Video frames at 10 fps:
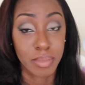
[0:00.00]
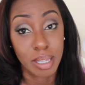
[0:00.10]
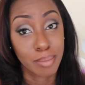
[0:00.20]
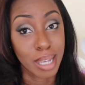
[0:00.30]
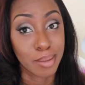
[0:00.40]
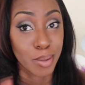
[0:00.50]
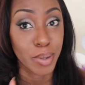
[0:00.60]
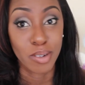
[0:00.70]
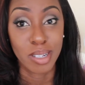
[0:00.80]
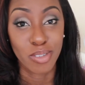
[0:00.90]
sometimes a
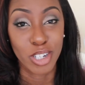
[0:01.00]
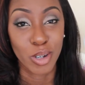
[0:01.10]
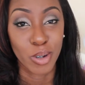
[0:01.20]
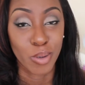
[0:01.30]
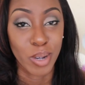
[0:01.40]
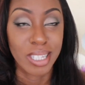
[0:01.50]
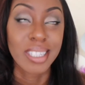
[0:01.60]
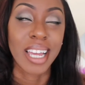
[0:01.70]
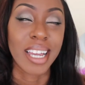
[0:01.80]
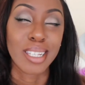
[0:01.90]
bonus video on a
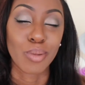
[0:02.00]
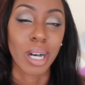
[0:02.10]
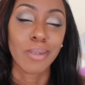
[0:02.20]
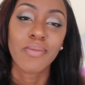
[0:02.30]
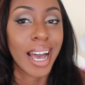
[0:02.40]
Wednesday as well.